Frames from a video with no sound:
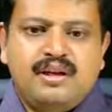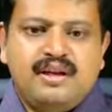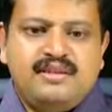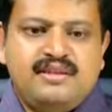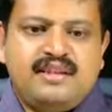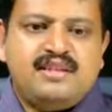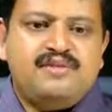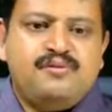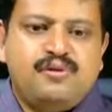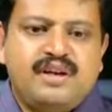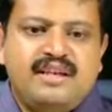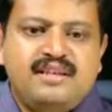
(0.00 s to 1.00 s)
in section
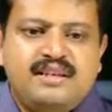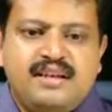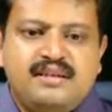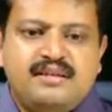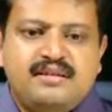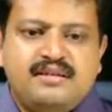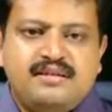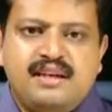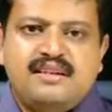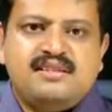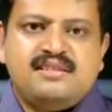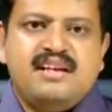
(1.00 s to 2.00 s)
499
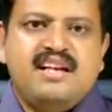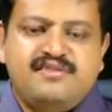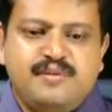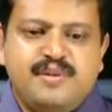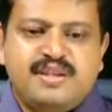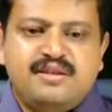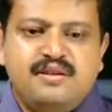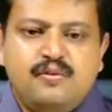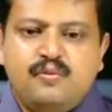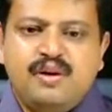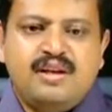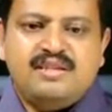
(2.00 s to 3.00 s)
that is defamation,
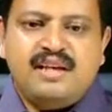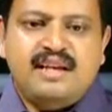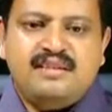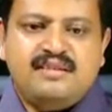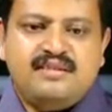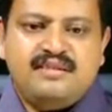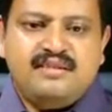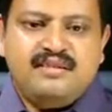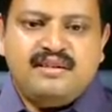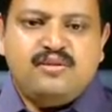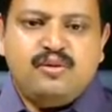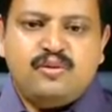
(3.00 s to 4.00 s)
words either
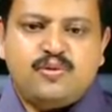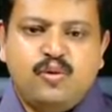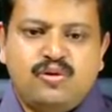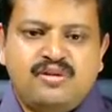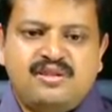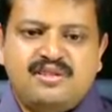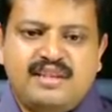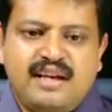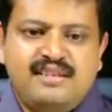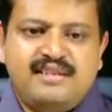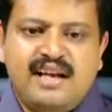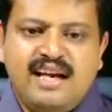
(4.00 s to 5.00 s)
written or spoken,
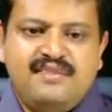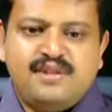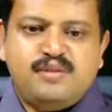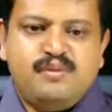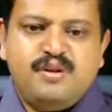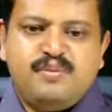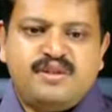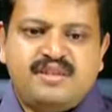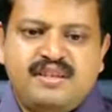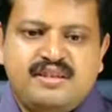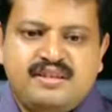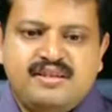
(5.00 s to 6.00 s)
signs and visible
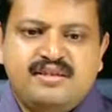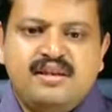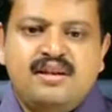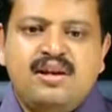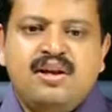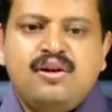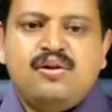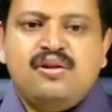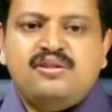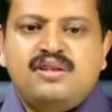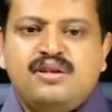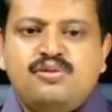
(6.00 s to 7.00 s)
representations
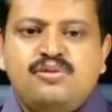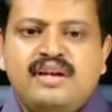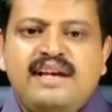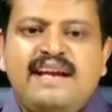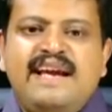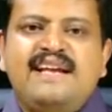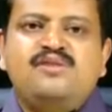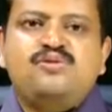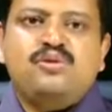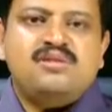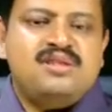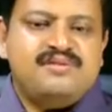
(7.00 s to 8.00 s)
constitute an
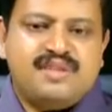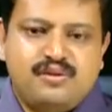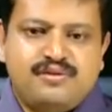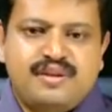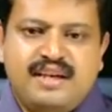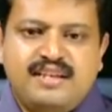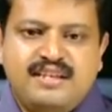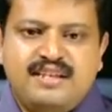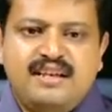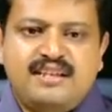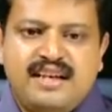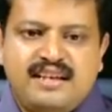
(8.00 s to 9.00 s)
exhaustive set of
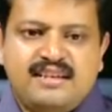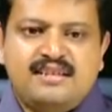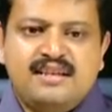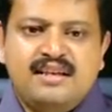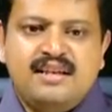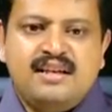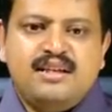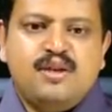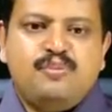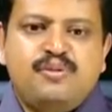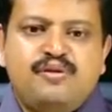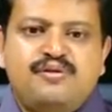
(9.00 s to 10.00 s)
criteria that is the
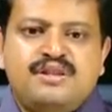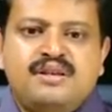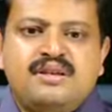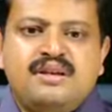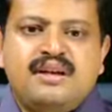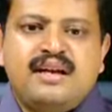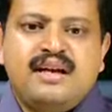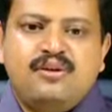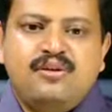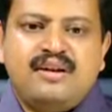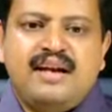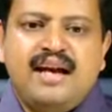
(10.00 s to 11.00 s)
provision
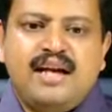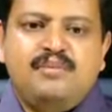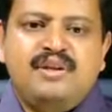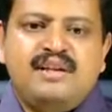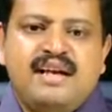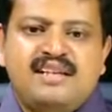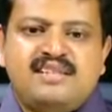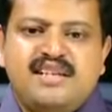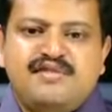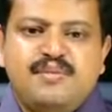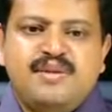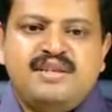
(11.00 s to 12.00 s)
cannot admit as
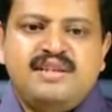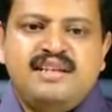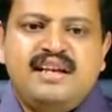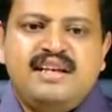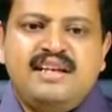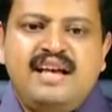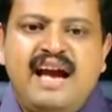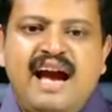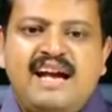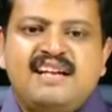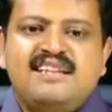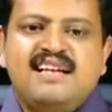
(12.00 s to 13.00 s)
defamatory any
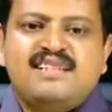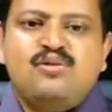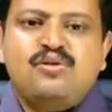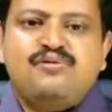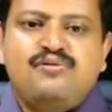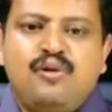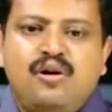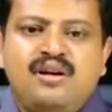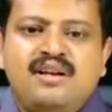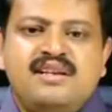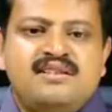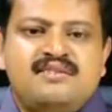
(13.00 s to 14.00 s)
act does not fall
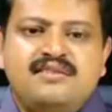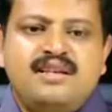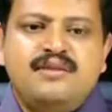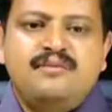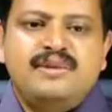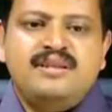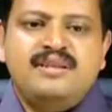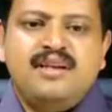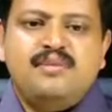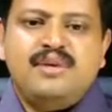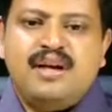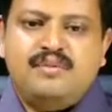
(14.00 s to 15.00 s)
strictly within their
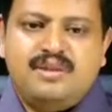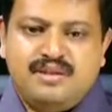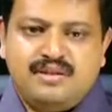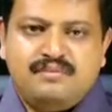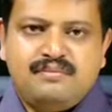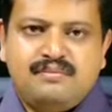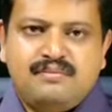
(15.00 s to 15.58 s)
parameters.